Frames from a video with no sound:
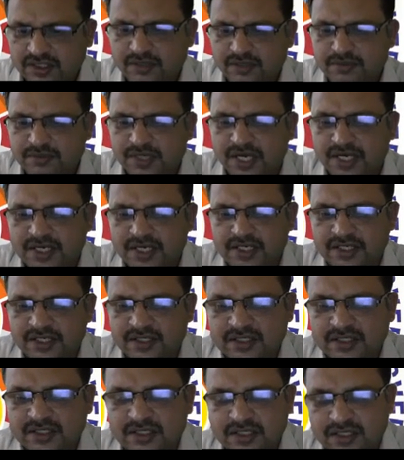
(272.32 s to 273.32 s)
that
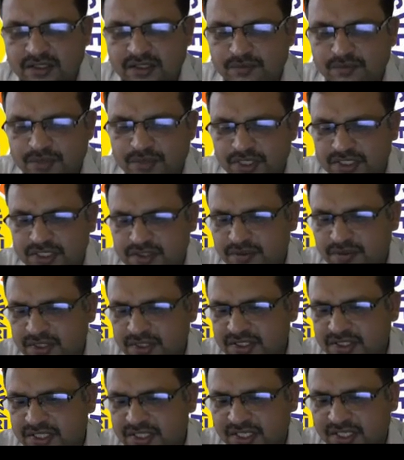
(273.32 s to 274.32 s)
face
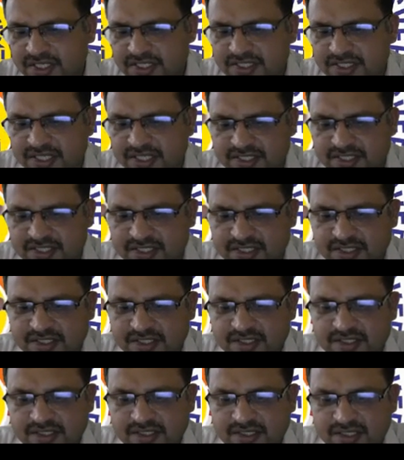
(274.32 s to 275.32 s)
width decreases
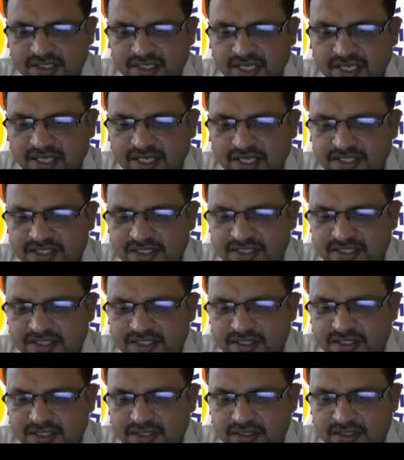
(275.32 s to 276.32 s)
like this,
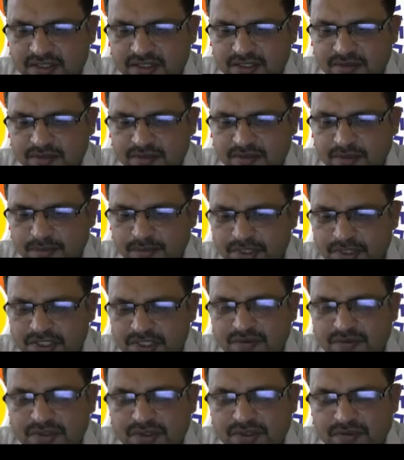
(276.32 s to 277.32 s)
if the face
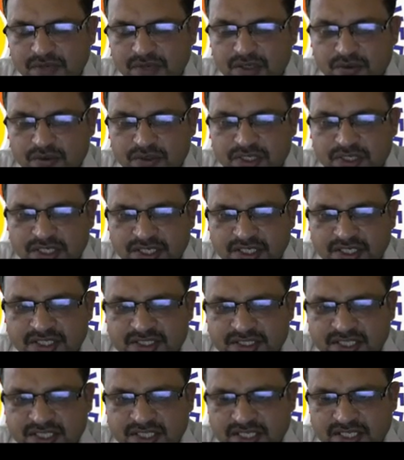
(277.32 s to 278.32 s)
width value will
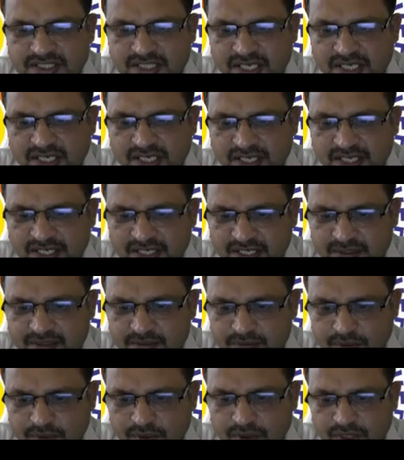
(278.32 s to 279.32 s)
decrease less than 8 times
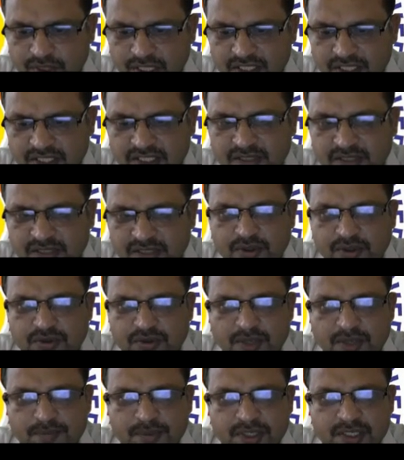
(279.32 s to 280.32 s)
module, at that time what will
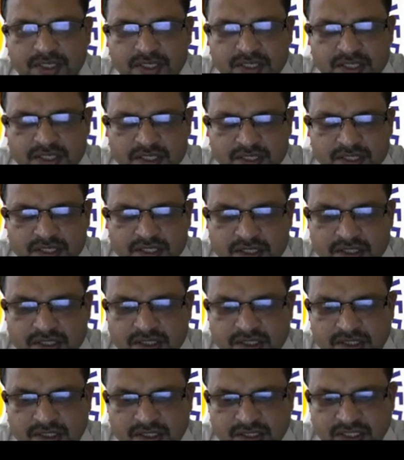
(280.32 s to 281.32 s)
happen?
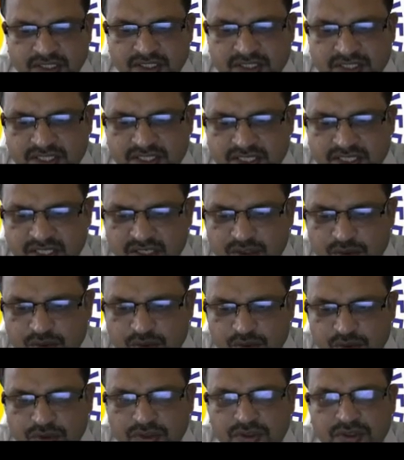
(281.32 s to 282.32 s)
That gear
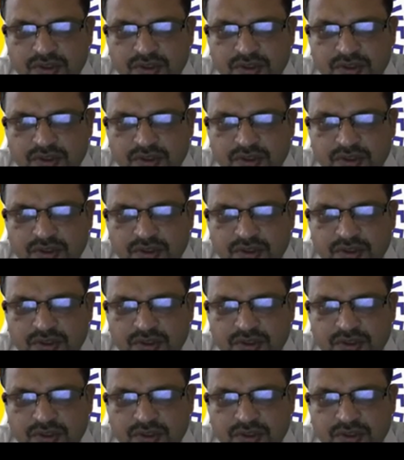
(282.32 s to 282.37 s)
tooth